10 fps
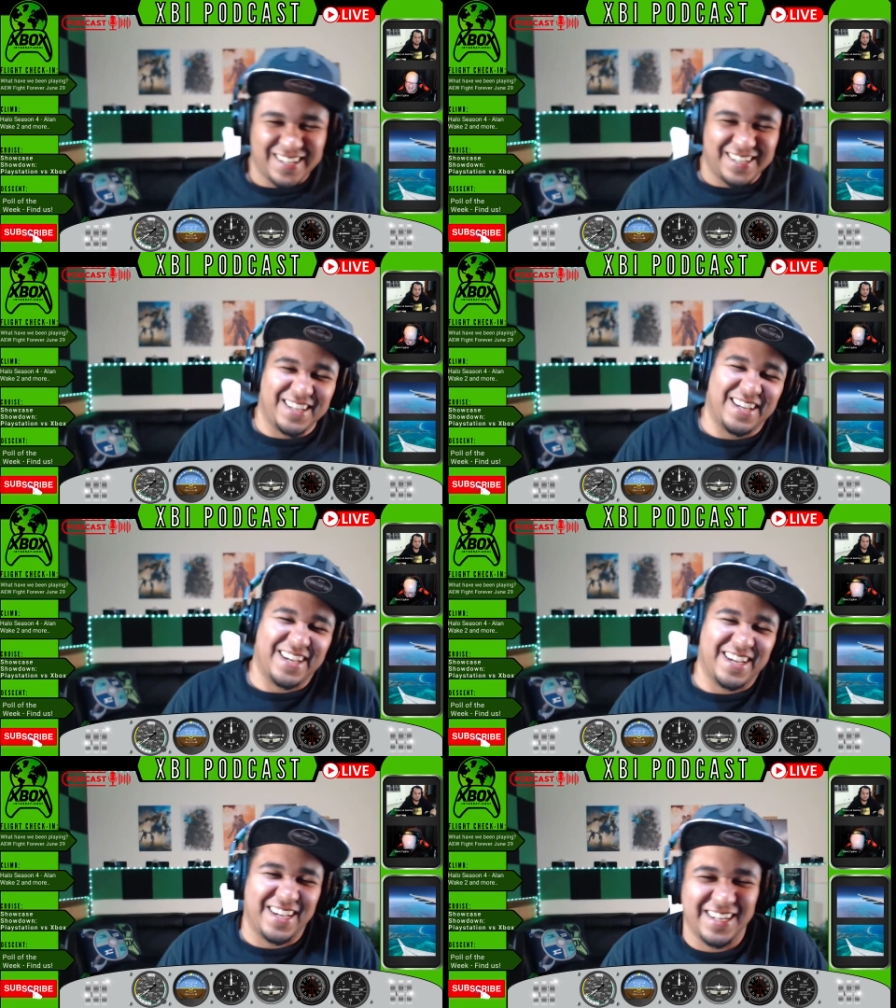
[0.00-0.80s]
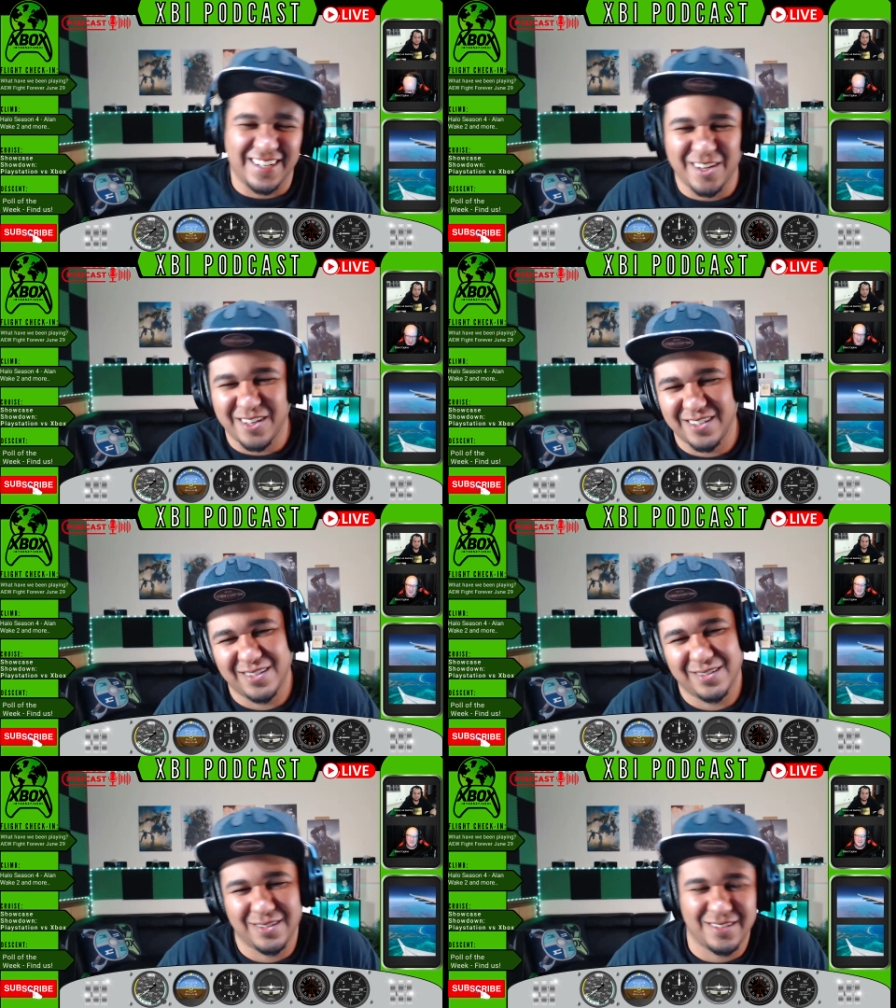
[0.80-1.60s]
Oh, God.
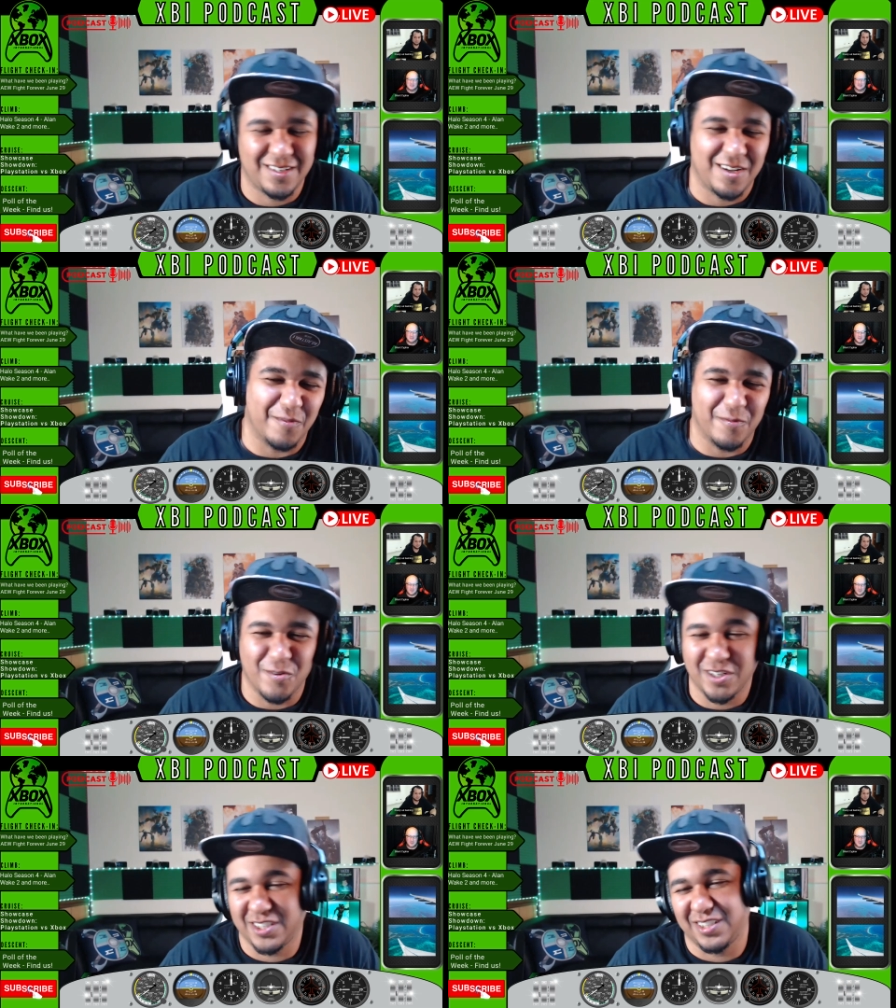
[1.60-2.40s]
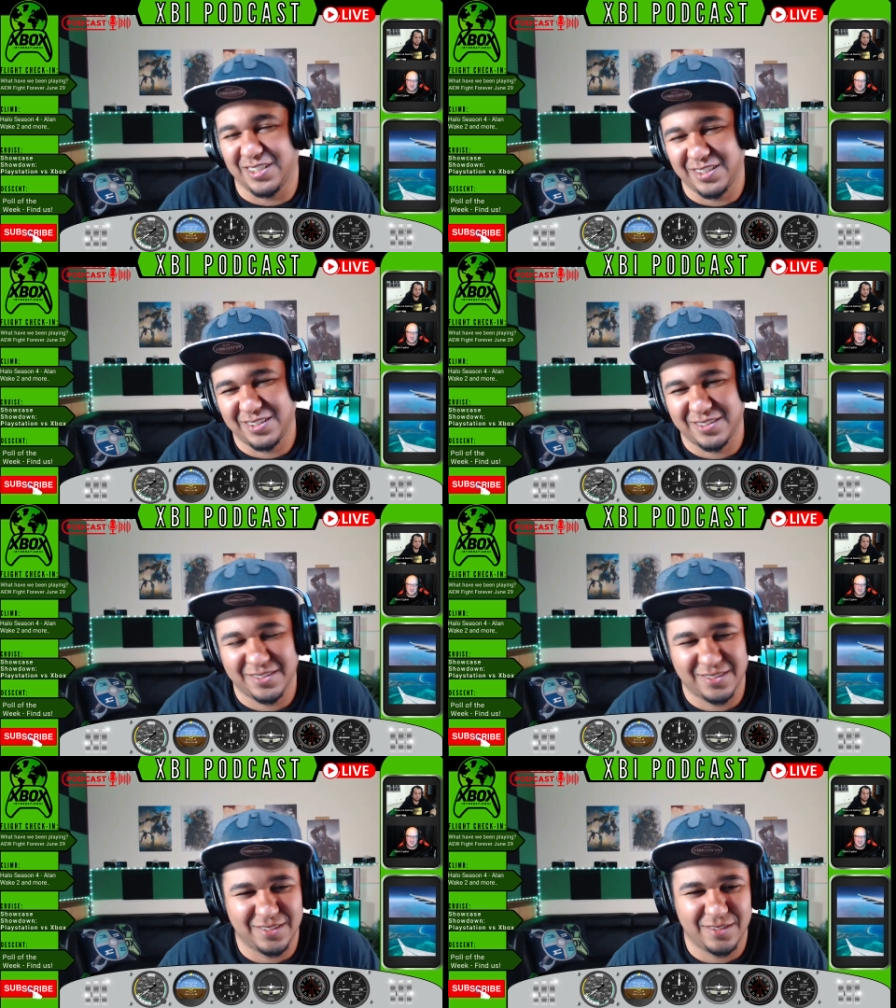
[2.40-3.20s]
And
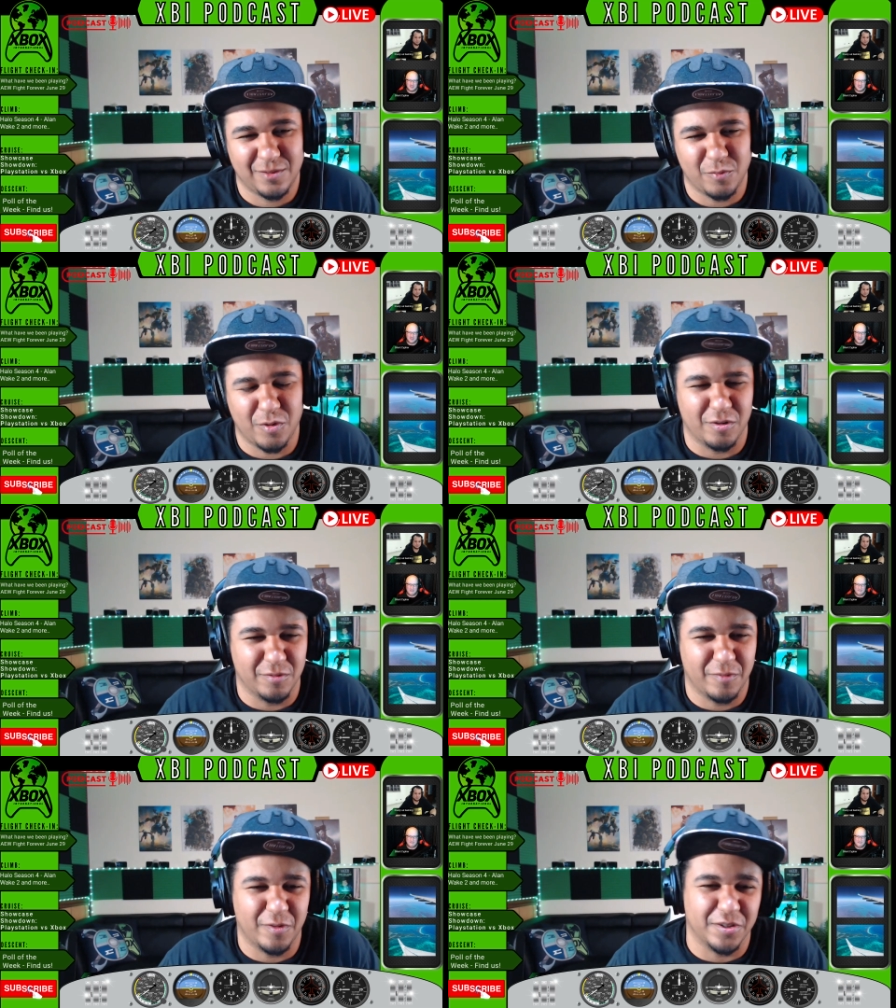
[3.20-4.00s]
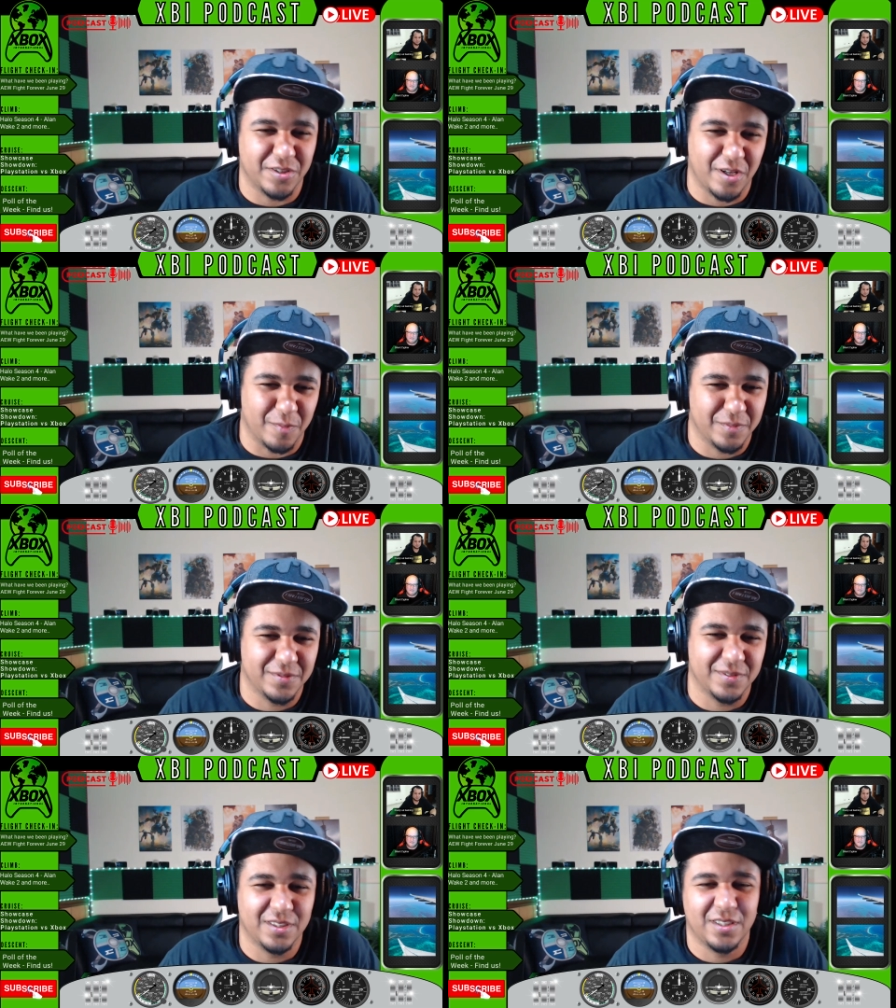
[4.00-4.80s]
unfortunately,
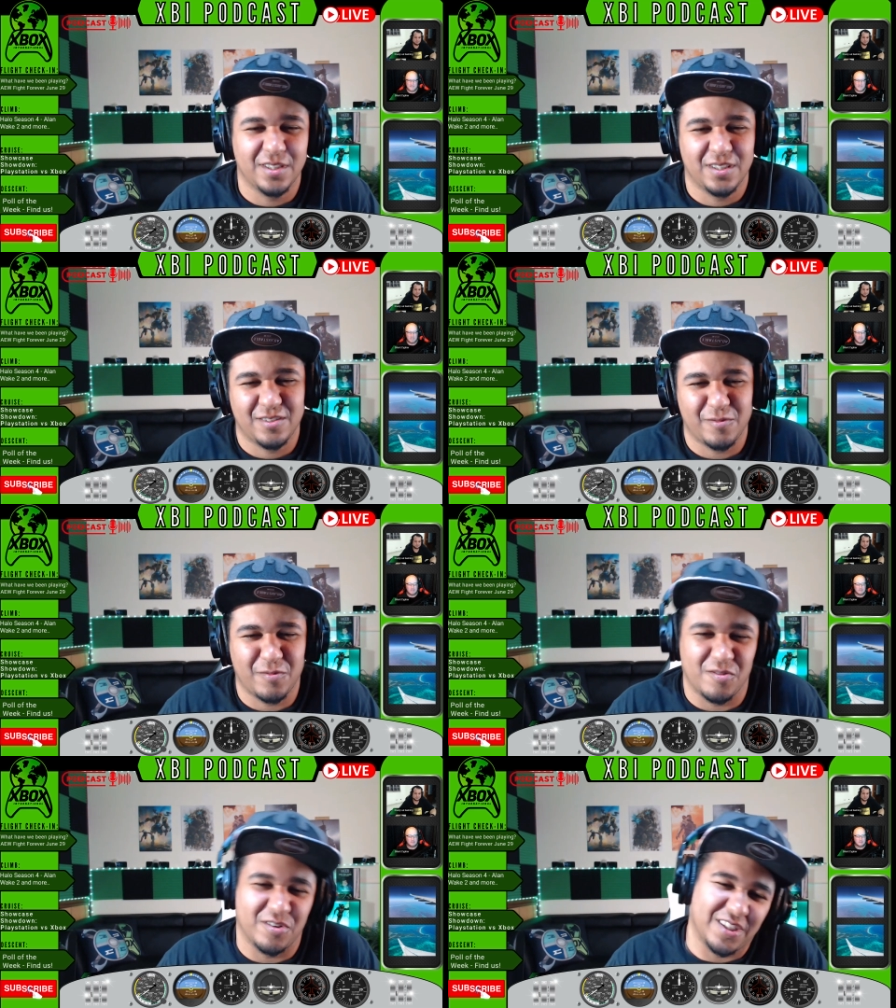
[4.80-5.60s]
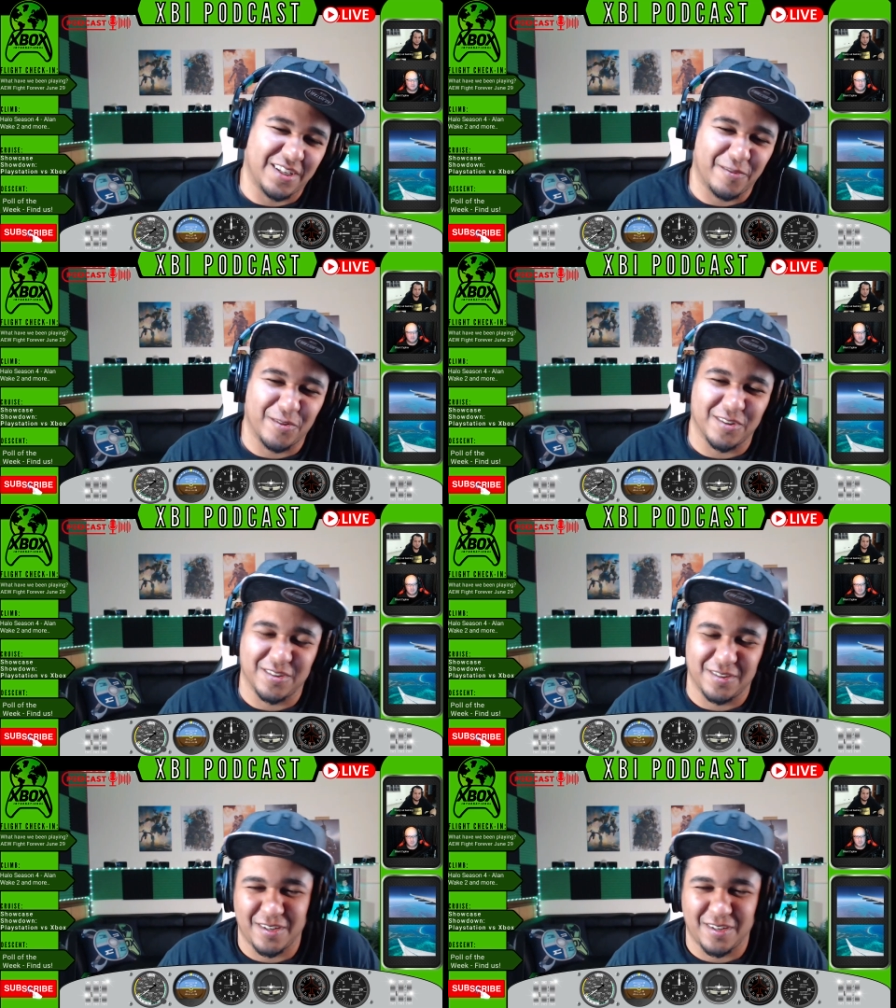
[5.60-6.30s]
well, for some,